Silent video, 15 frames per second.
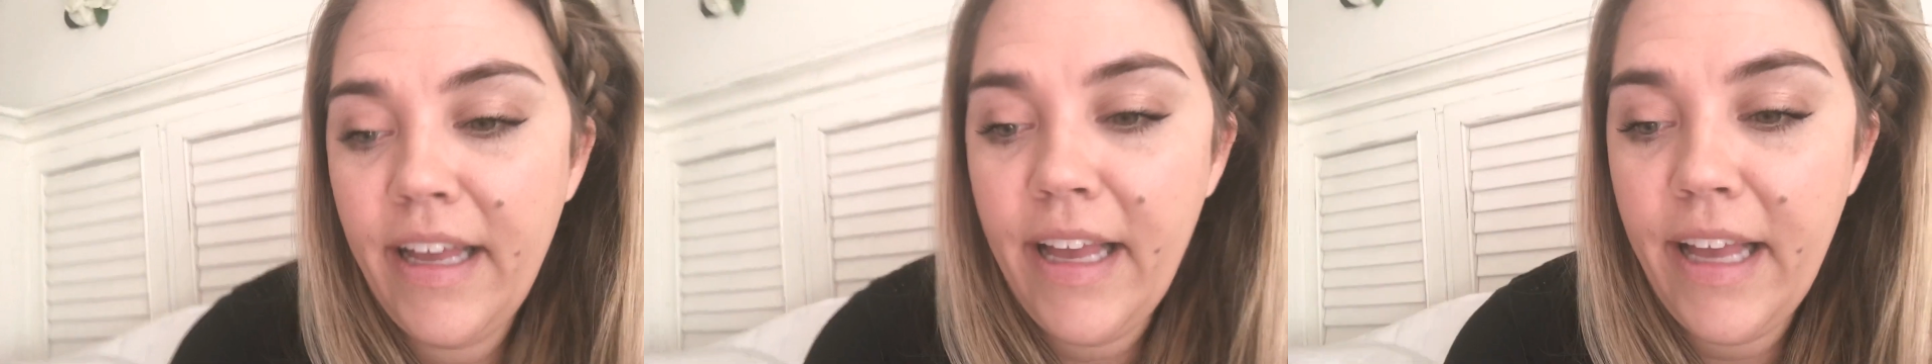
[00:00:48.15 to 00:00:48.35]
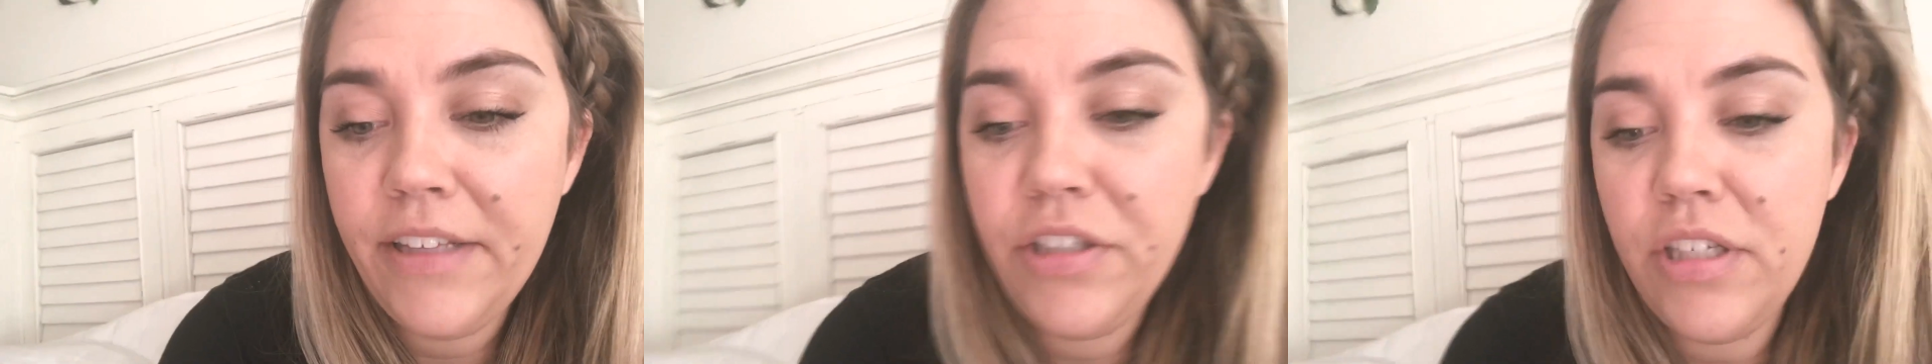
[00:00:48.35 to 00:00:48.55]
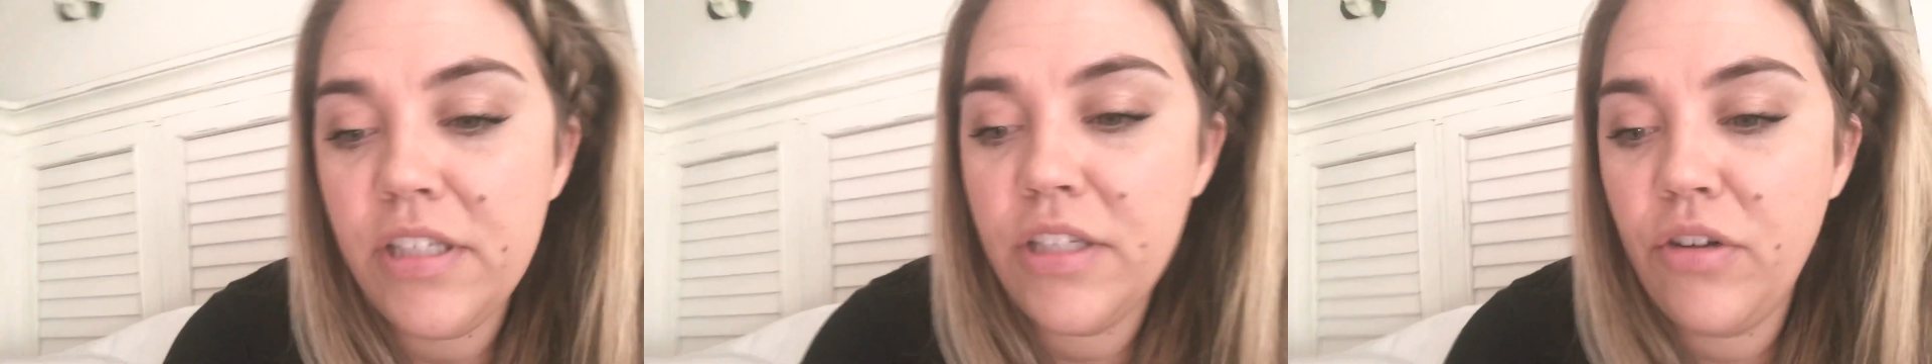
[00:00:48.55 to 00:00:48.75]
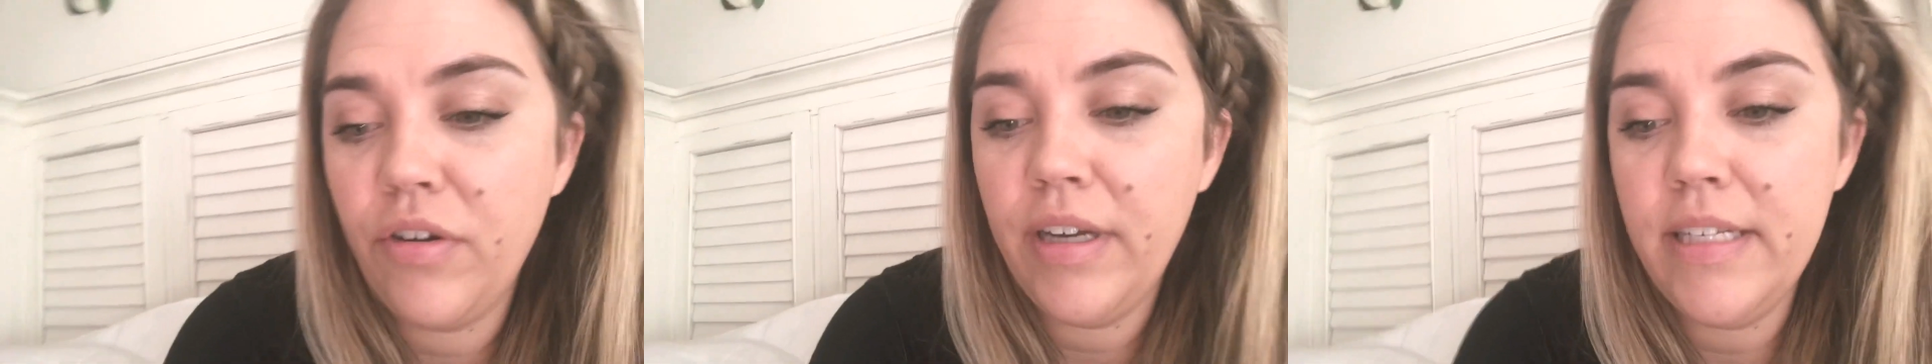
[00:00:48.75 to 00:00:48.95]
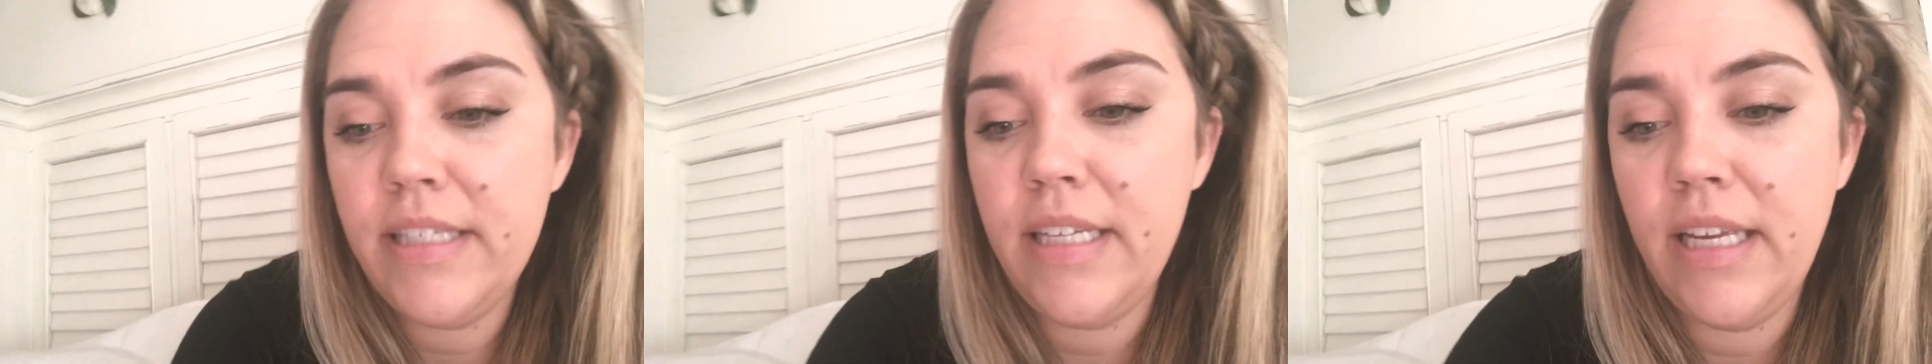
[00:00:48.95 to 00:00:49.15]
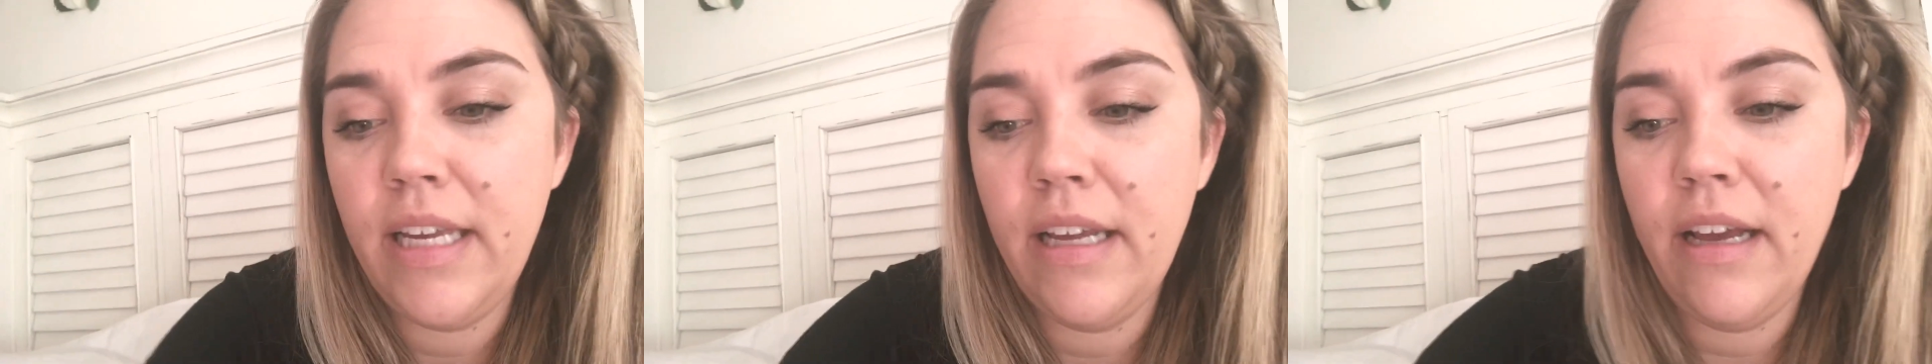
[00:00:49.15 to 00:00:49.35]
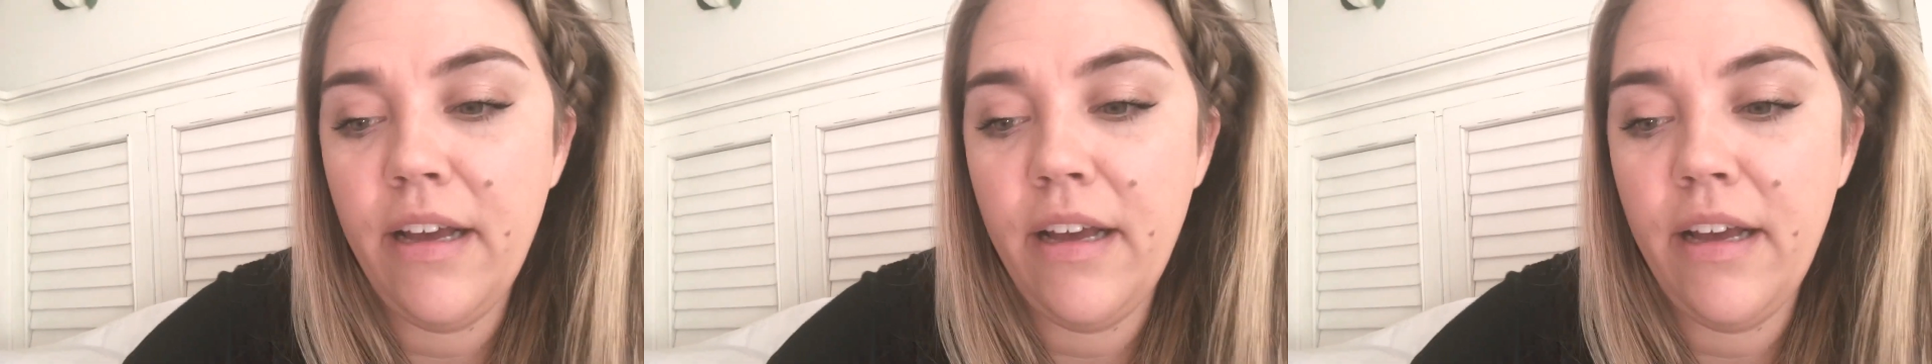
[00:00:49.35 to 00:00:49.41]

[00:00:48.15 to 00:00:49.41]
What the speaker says: It's just crazy